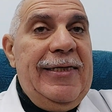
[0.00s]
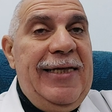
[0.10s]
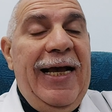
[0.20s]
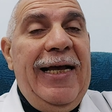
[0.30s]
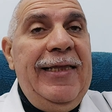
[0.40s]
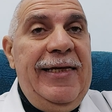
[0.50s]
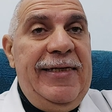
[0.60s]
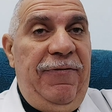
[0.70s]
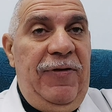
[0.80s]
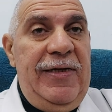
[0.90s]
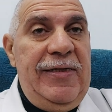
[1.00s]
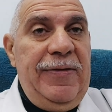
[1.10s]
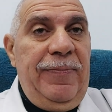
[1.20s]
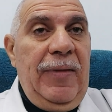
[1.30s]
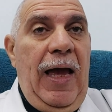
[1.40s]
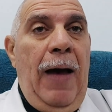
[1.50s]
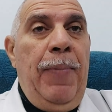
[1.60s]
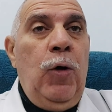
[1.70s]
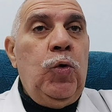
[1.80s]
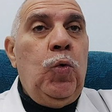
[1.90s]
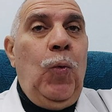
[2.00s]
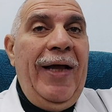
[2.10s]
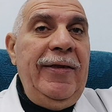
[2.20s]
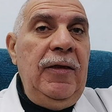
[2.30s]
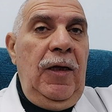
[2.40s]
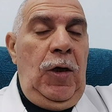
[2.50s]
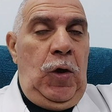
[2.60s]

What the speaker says: Secondary syphilis, about 1